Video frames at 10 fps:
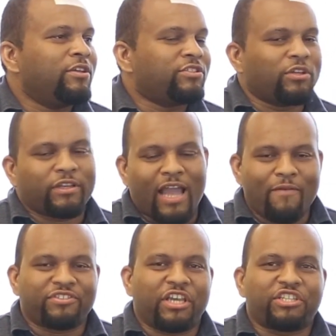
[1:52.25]
So the
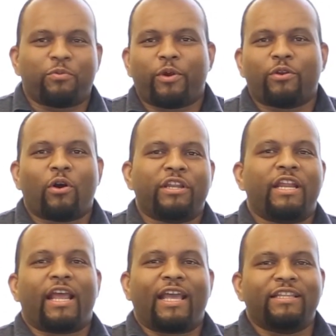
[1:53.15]
conversation went on,
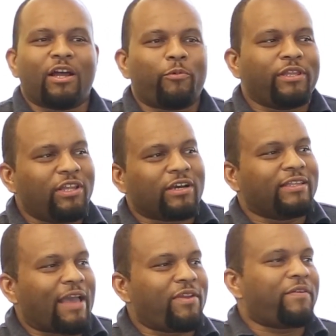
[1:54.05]
and it ended up with, look,
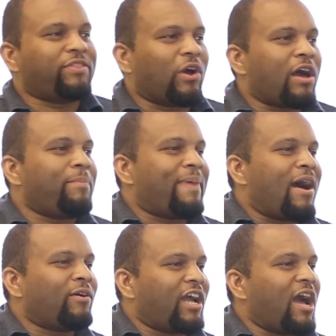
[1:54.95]
have you ever thought
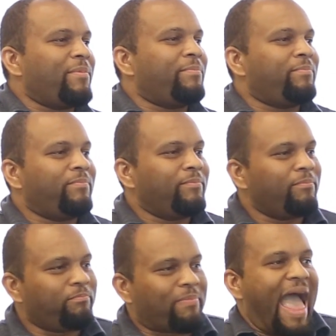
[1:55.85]
about coming
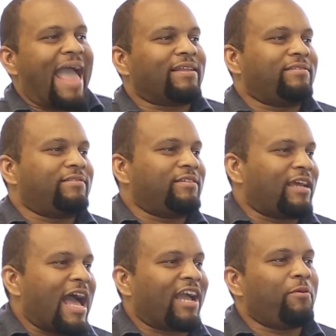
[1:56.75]
back to
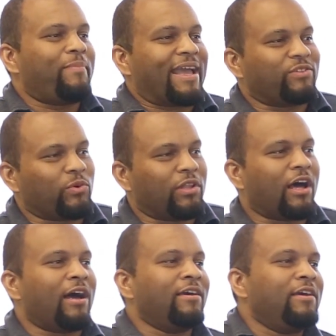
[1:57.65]
God, coming back to
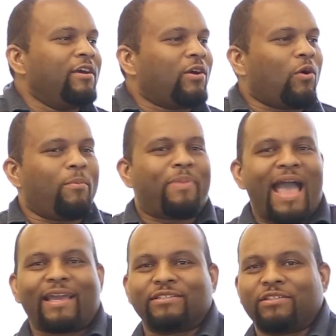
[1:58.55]
Allah, going
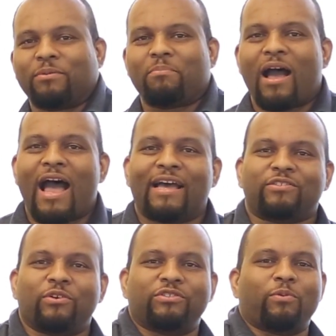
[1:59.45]
back into the
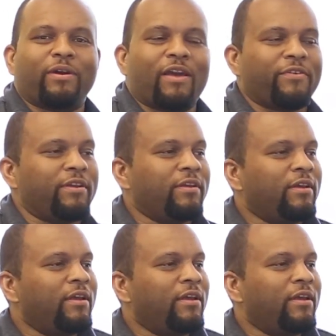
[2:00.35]
mosque or to whatever?